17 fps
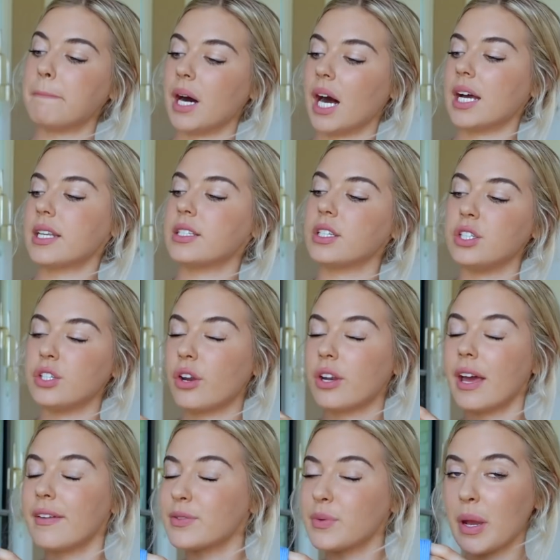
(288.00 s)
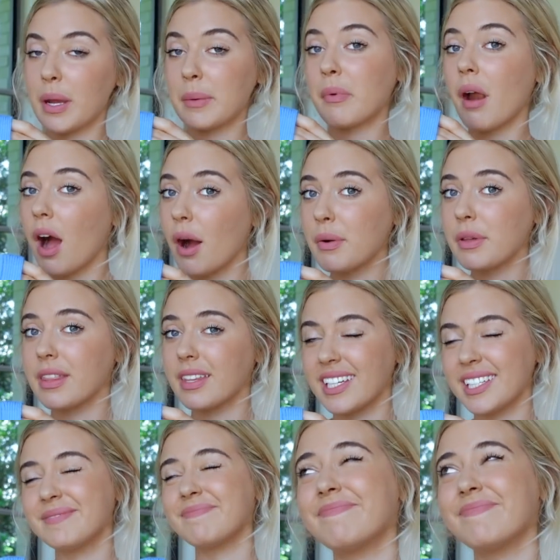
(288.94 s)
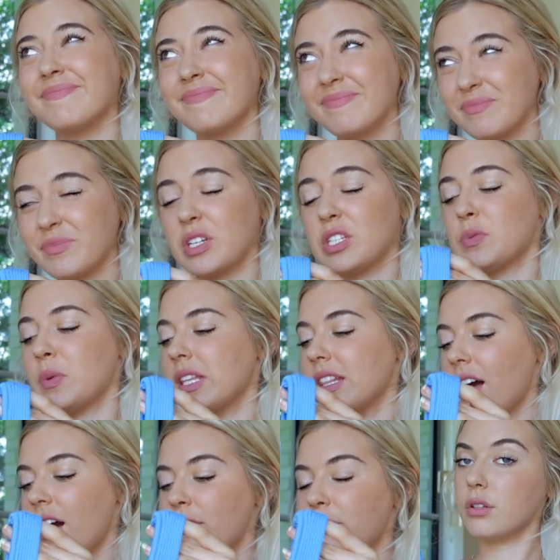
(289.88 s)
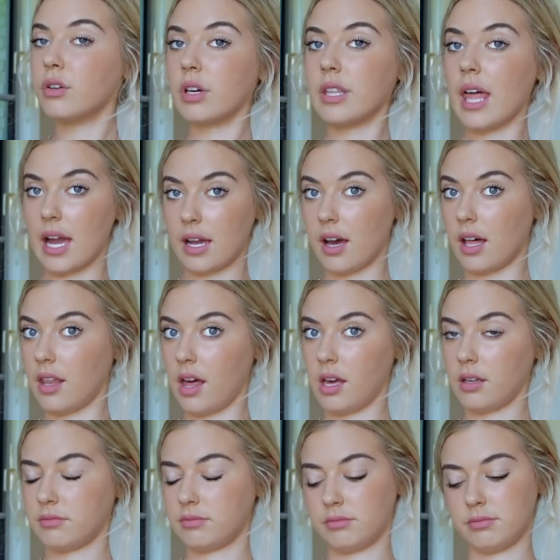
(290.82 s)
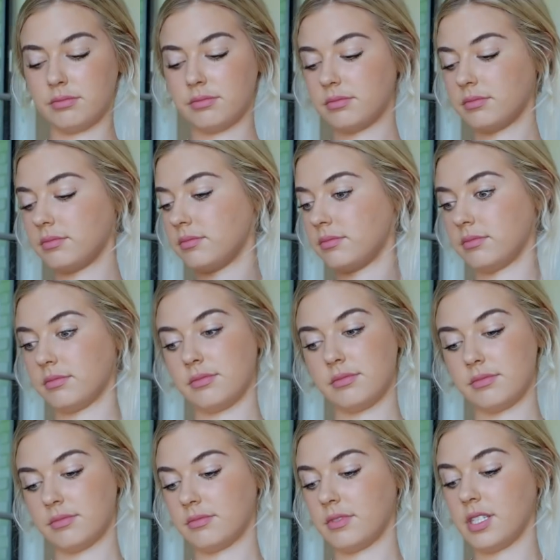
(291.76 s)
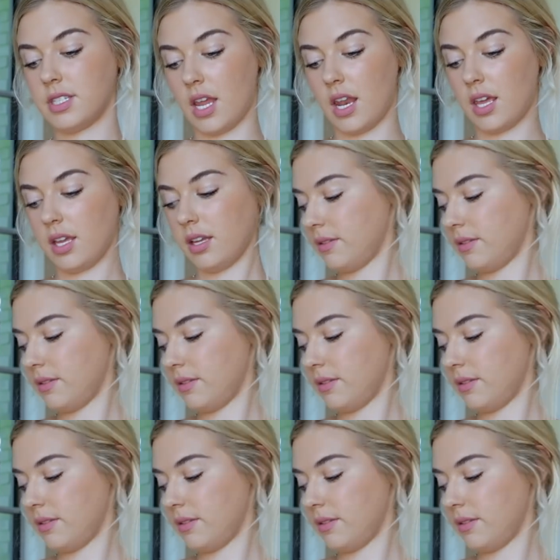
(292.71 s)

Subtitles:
but you don't have to wear a bra with it, which we love. Look at that color. Stunning.